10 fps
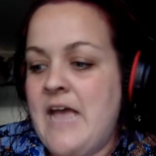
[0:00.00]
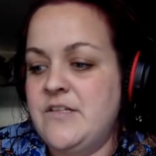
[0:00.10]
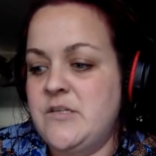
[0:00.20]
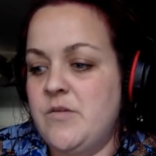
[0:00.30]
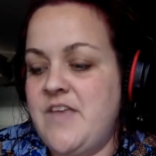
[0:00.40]

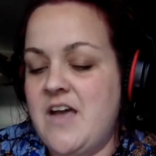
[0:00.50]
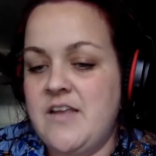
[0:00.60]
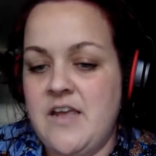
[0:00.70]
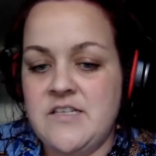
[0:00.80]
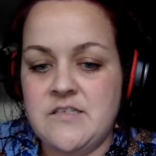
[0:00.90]
And so with
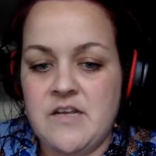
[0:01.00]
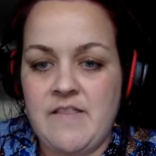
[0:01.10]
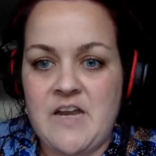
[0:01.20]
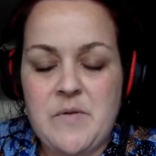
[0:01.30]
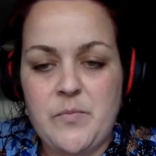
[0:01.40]
that canceling,
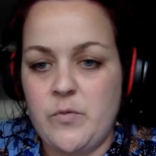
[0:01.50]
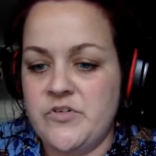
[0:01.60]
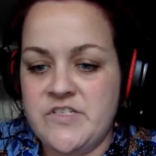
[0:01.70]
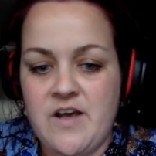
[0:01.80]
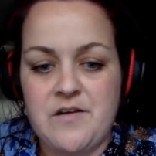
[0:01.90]
a lot of people
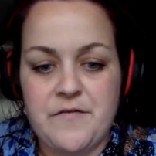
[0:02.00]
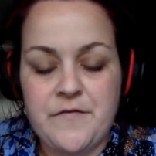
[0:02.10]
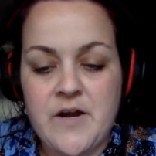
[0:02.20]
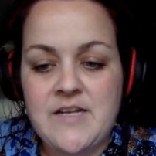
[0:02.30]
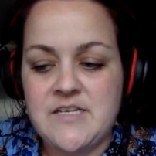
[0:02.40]
were just kind of
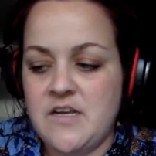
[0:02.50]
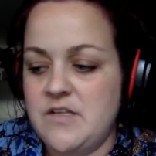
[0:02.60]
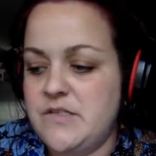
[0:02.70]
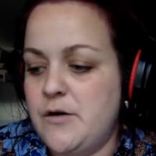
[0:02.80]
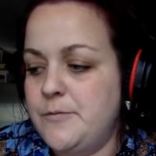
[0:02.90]
frantic.
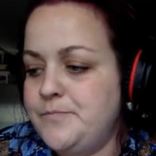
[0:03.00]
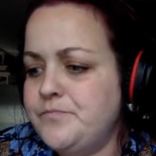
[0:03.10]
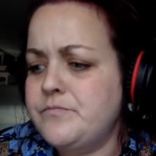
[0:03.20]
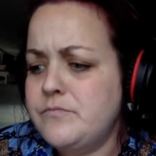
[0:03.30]
And so